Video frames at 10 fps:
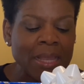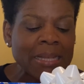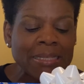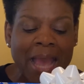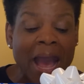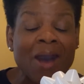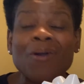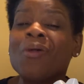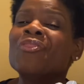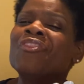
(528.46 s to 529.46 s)

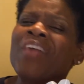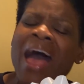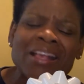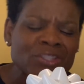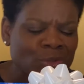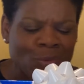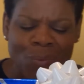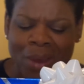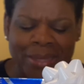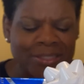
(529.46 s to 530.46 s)
Now, that's
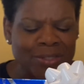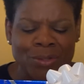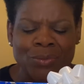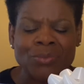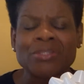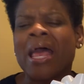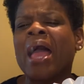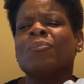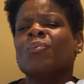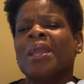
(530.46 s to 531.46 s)
great news,
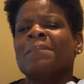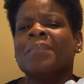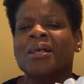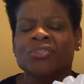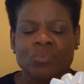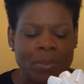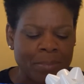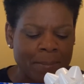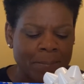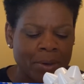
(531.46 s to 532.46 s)
and we must
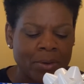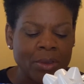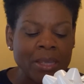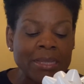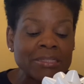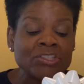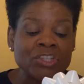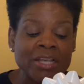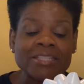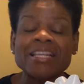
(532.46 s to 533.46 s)
remember,
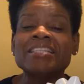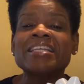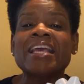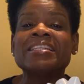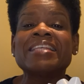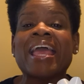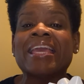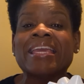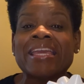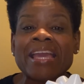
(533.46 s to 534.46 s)
Jesus is
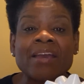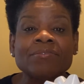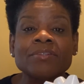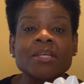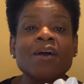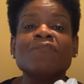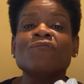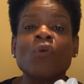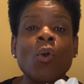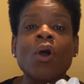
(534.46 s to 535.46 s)
a gift
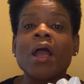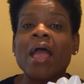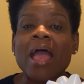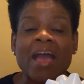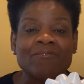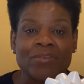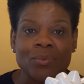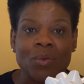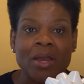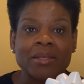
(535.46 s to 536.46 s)
for
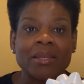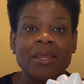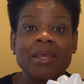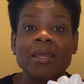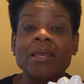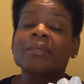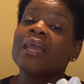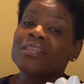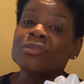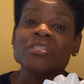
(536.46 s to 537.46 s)
everyone.
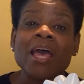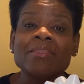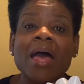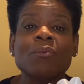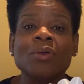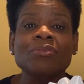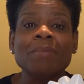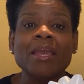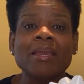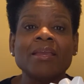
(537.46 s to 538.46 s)
Can you say that with
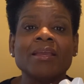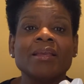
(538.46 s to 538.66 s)
me?